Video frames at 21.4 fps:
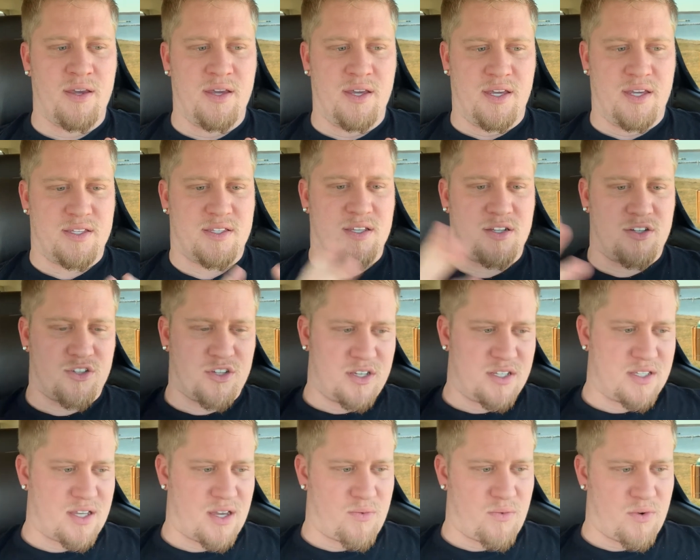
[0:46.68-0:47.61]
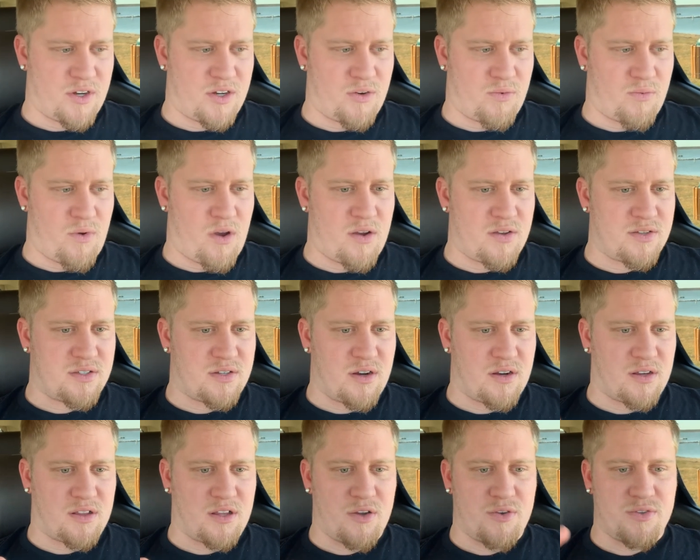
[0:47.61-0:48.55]
essentially is like where your walls
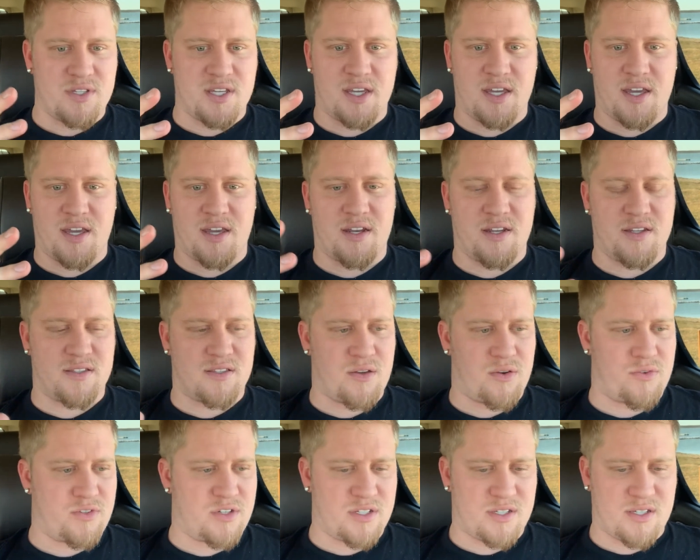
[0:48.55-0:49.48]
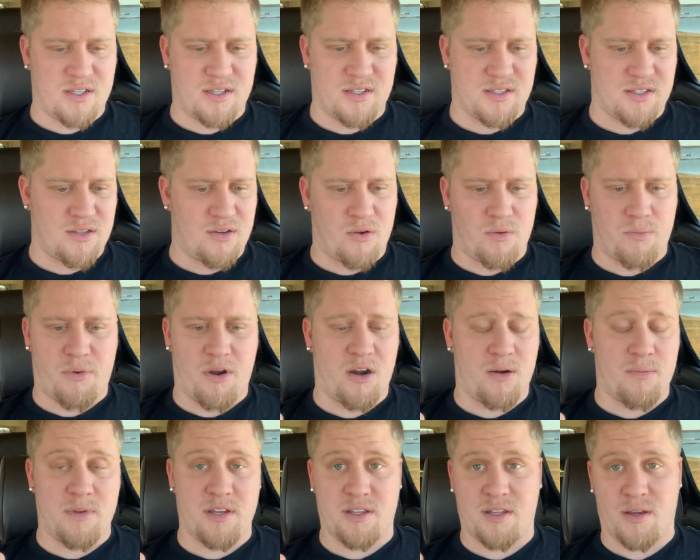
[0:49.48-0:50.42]
start closing in. And so just in this little
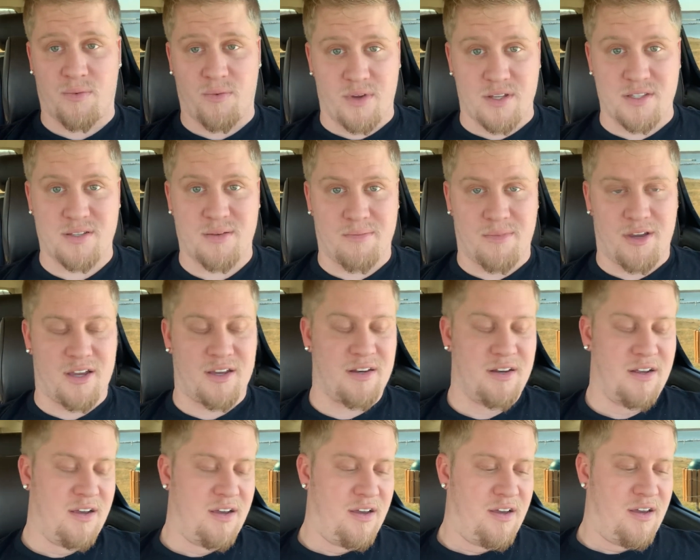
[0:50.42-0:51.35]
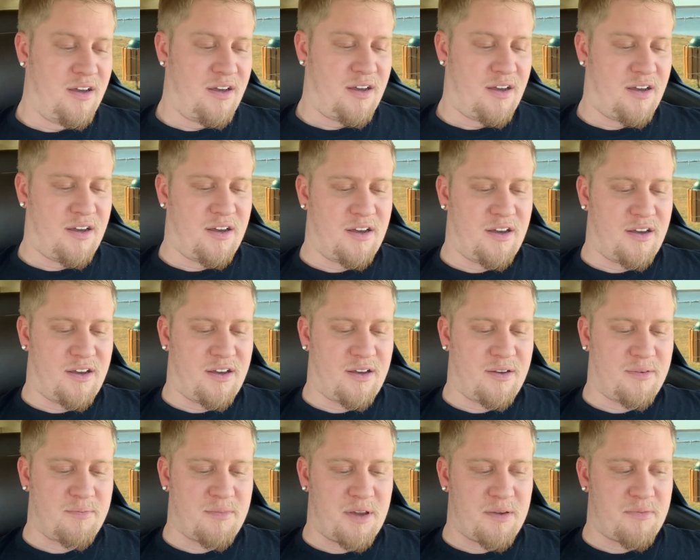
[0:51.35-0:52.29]
apartment that wasn't mine,
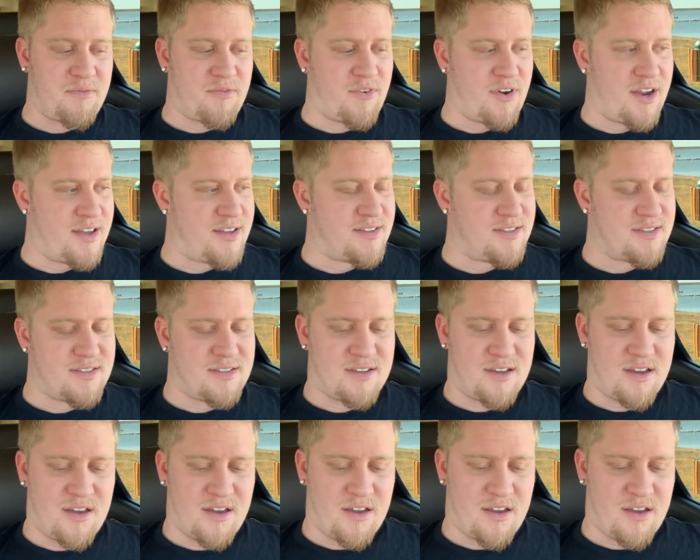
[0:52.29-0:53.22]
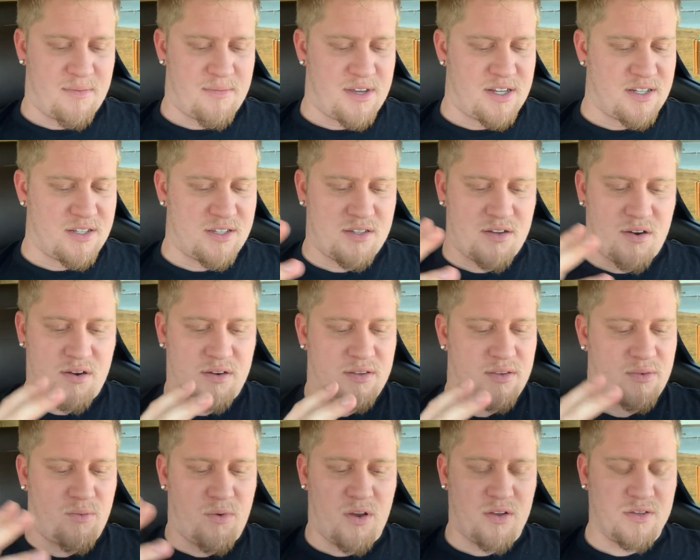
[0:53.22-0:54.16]
um, my friends, um, it just started,
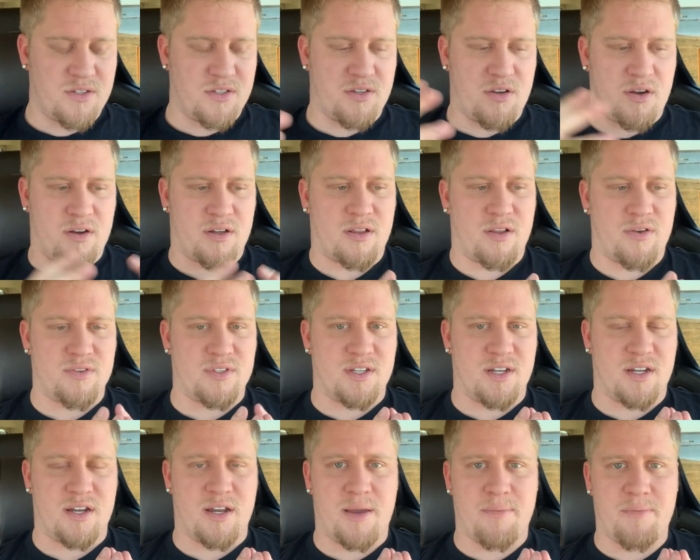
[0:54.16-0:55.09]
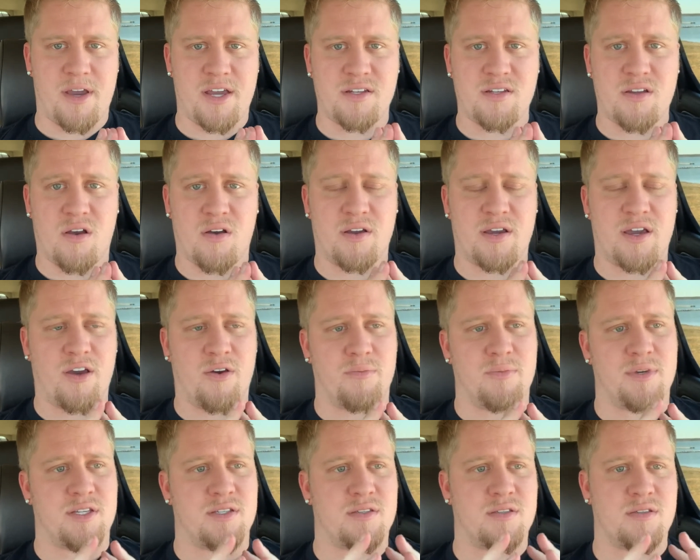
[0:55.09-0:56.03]
the walls just started closing in. And my dog
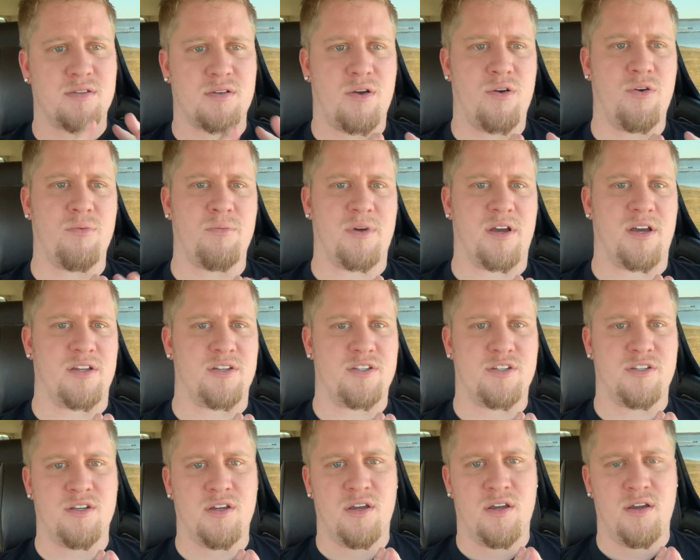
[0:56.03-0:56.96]
helped me so much